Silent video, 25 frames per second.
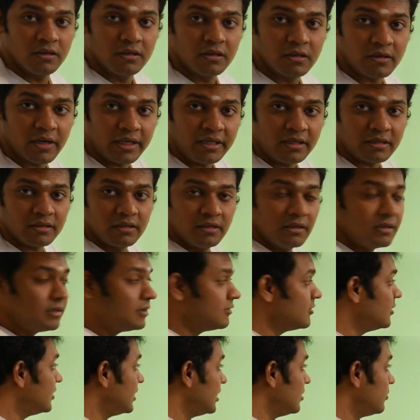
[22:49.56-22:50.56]
Right?
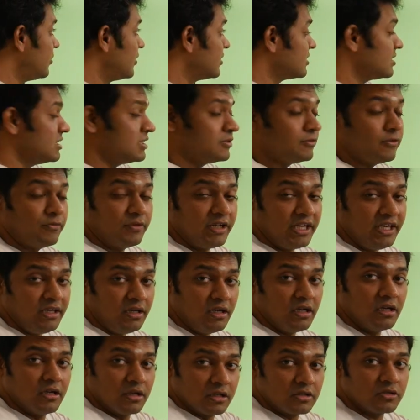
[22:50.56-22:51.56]
So 10% is
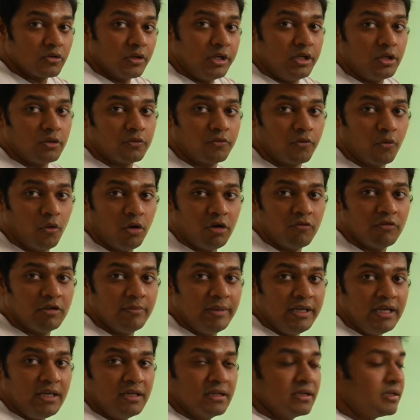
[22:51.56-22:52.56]
15. So into 4 will
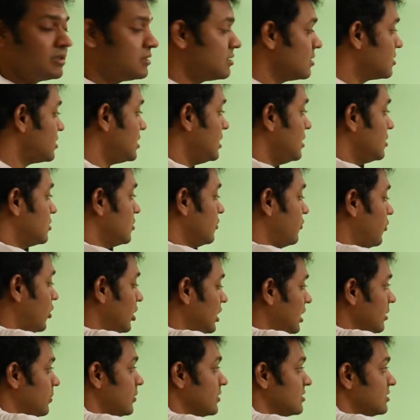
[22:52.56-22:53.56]
be 60. So
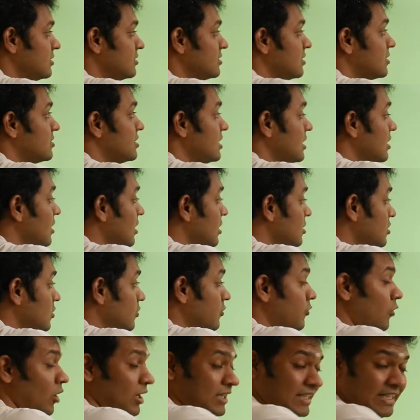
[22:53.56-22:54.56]
40% is 60. So
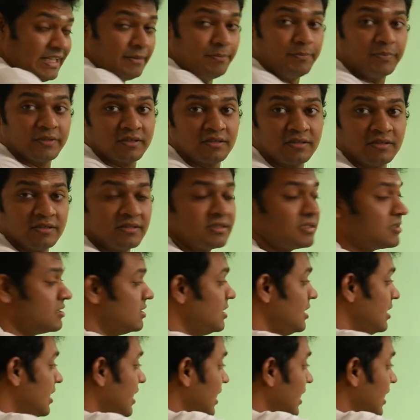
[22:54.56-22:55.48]
40% is 60.